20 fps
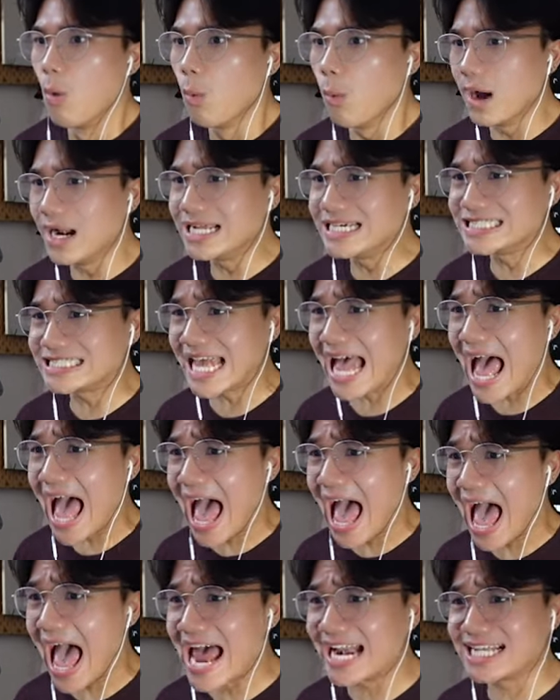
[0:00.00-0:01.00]
What is
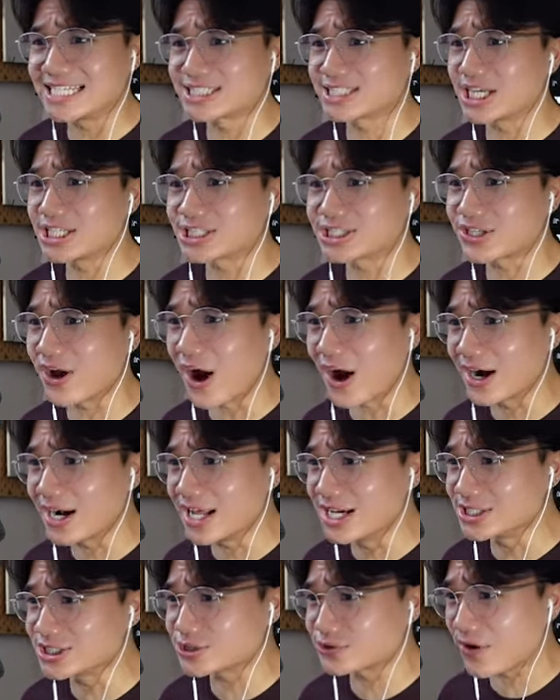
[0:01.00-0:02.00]
that? It's the
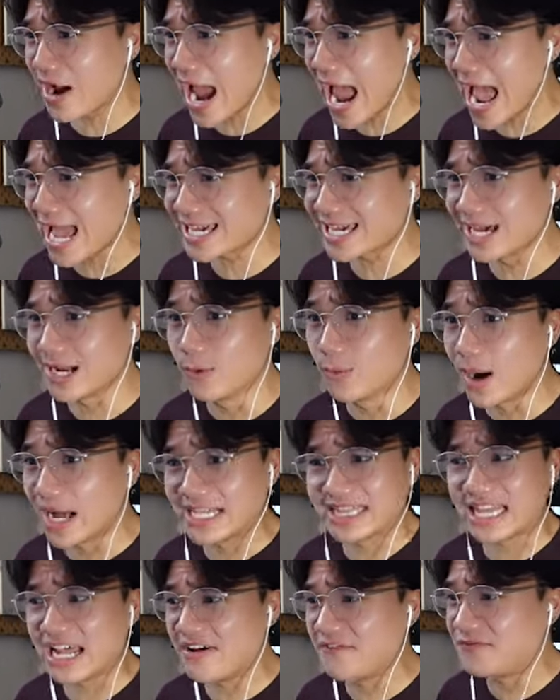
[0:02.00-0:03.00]
Stardust Dragon! What the